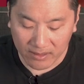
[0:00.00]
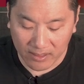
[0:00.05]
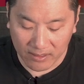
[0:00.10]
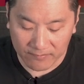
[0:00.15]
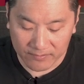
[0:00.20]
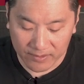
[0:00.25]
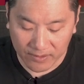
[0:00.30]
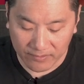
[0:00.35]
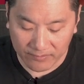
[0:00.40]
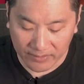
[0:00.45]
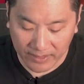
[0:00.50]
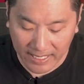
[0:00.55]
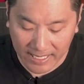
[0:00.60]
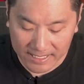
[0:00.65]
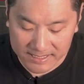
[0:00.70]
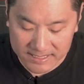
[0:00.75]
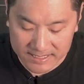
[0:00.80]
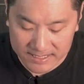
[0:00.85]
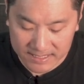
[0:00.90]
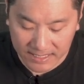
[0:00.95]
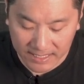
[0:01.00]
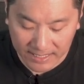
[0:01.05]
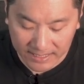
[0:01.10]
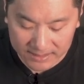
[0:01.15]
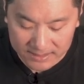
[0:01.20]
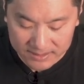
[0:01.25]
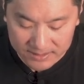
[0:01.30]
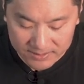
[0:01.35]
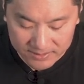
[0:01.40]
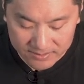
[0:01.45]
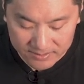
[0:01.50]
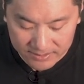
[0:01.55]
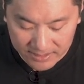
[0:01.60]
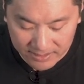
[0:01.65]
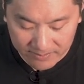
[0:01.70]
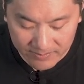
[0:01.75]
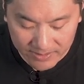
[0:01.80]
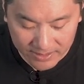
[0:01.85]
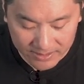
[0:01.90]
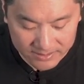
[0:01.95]
left over, aces and 8s,
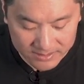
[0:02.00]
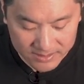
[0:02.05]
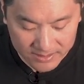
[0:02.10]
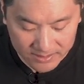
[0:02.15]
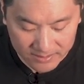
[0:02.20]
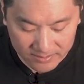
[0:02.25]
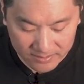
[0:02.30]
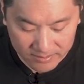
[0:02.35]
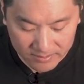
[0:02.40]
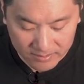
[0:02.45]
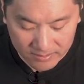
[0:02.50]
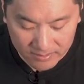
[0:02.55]
dead man's hand.